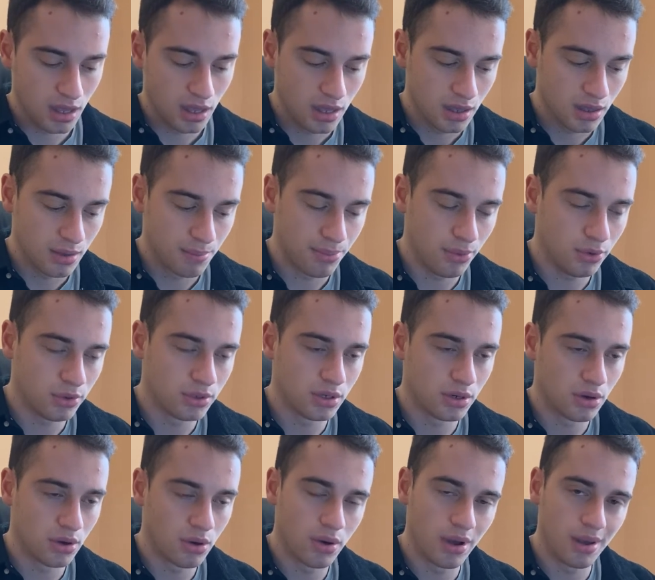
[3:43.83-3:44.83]
put
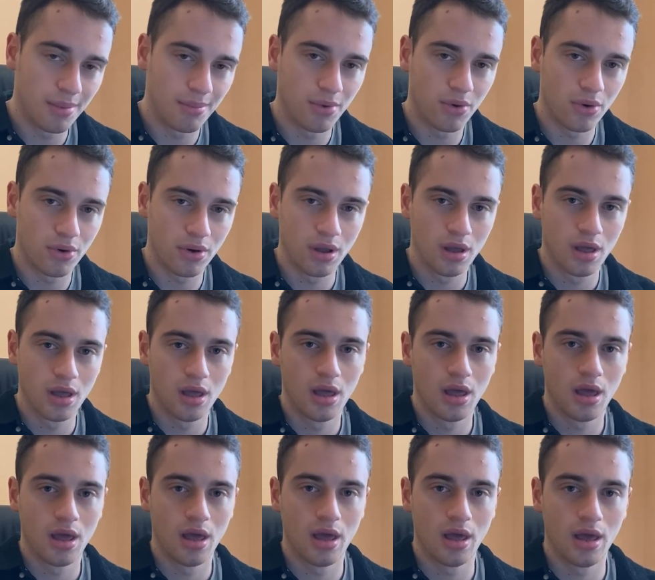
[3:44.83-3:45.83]
a more
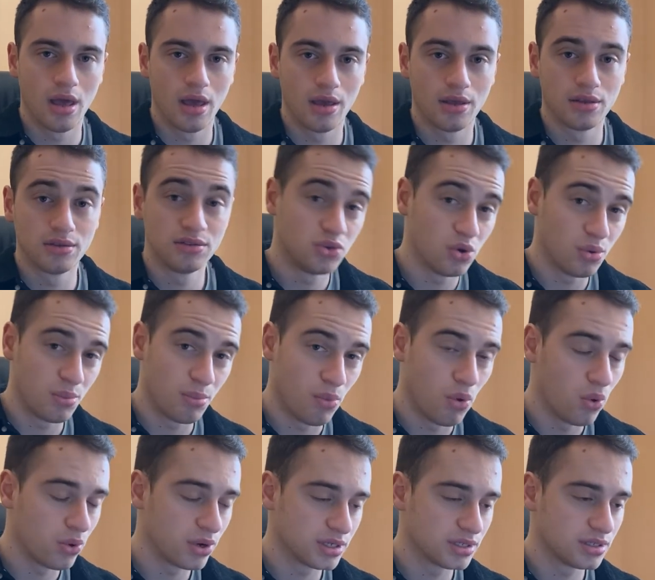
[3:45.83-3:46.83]

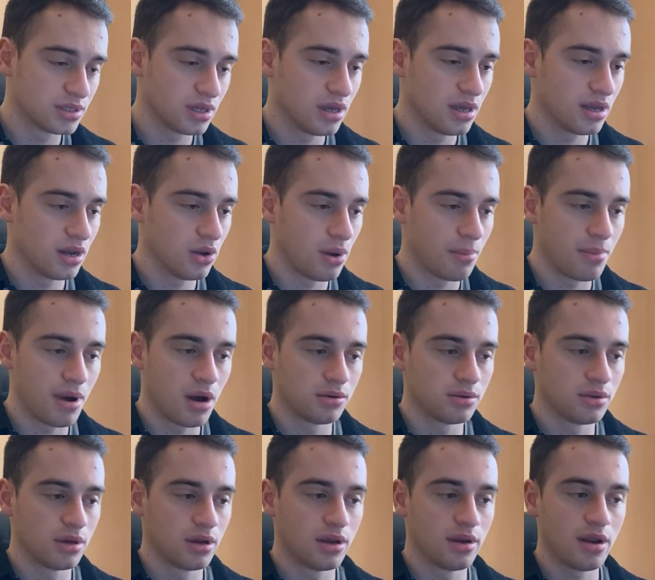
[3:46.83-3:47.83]
modest amount
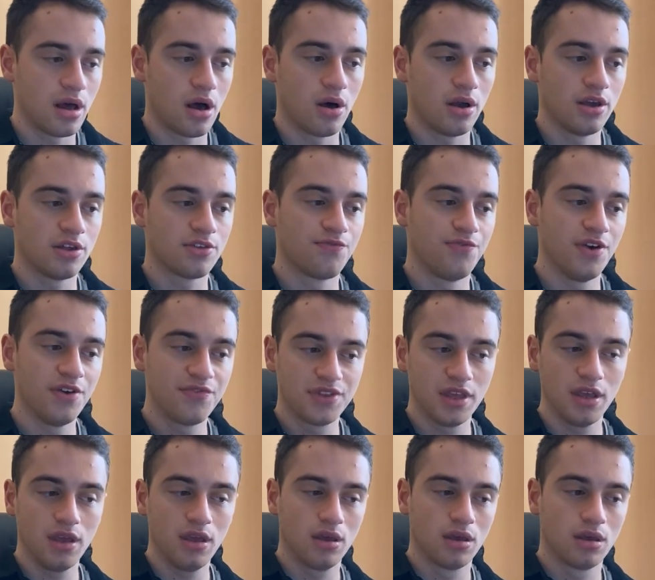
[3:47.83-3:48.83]
there. Now it's
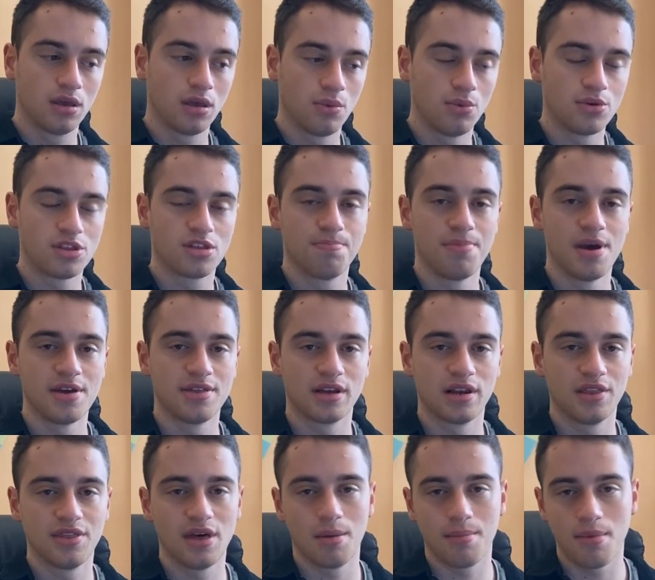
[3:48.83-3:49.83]
50, which is basically
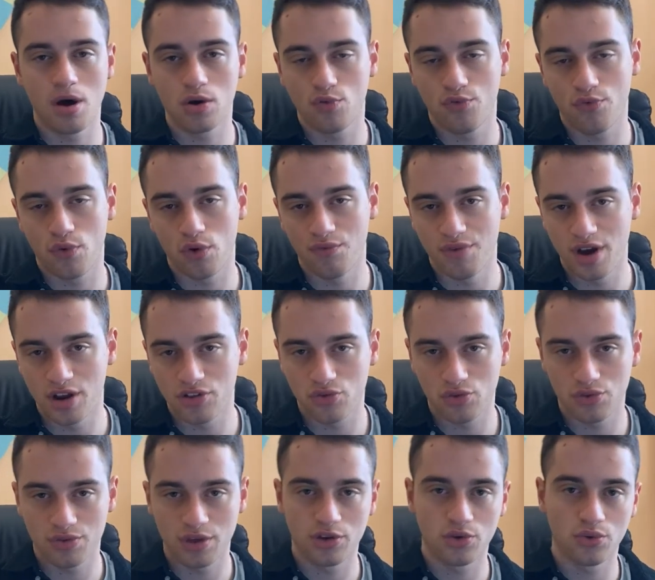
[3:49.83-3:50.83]
the amount of conversions
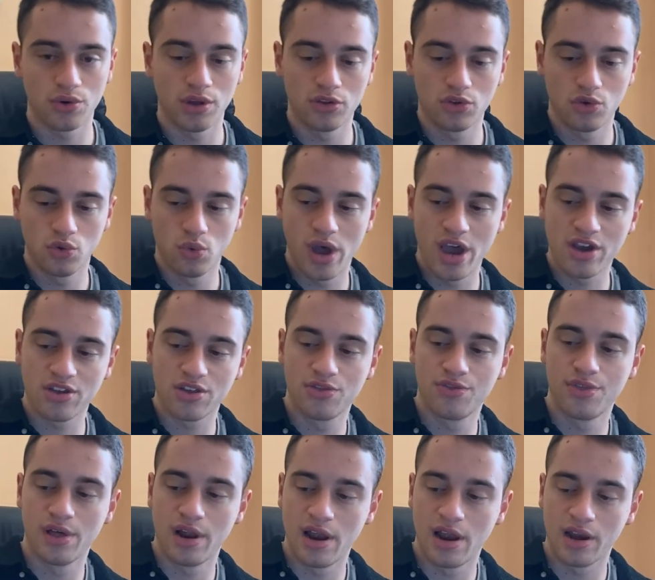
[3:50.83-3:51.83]
that you need to exit
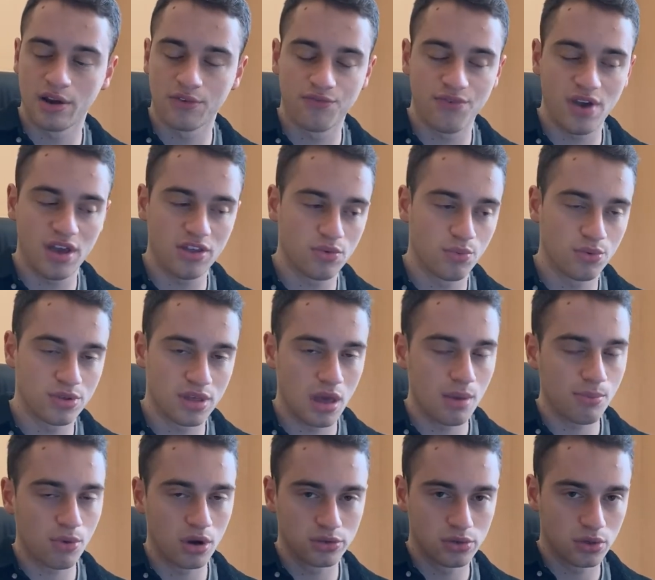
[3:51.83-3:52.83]
the learning phase, which I'm
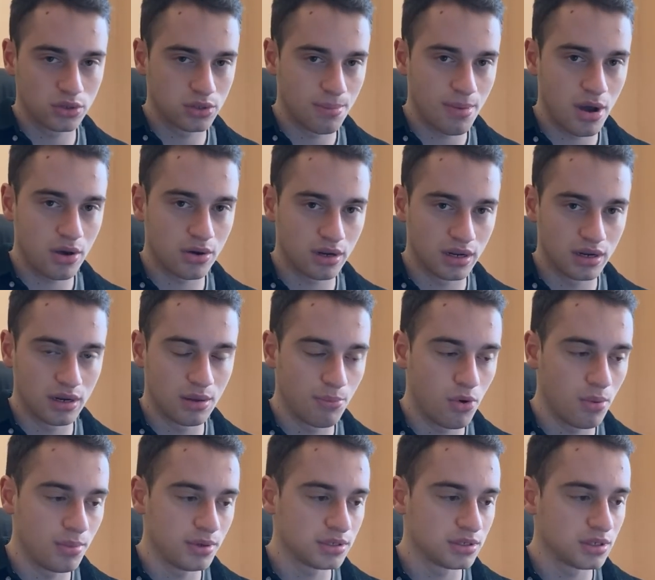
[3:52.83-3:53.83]
going to talk about it in a
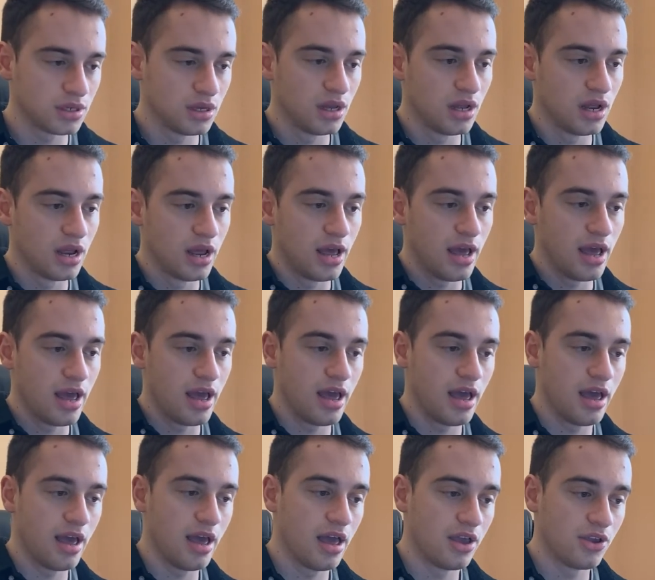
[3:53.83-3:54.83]
moment.
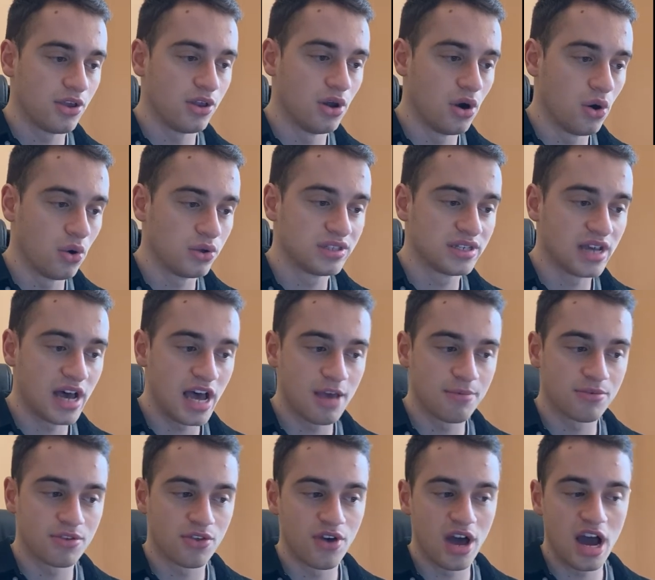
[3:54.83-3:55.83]

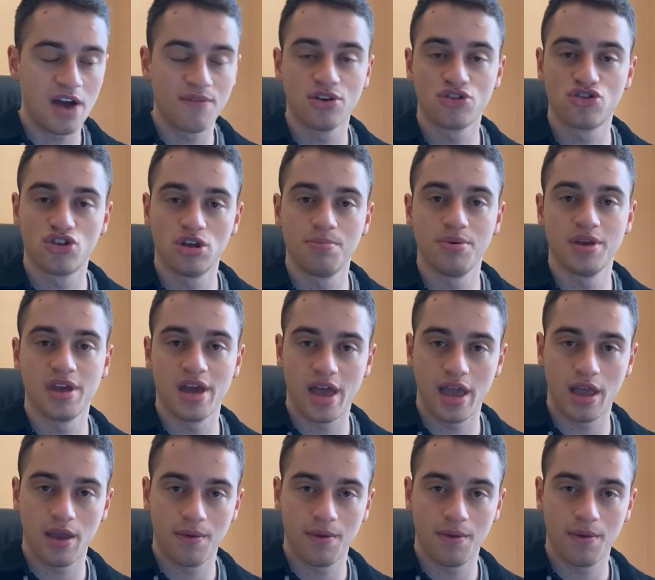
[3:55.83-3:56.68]
Times the average CPA.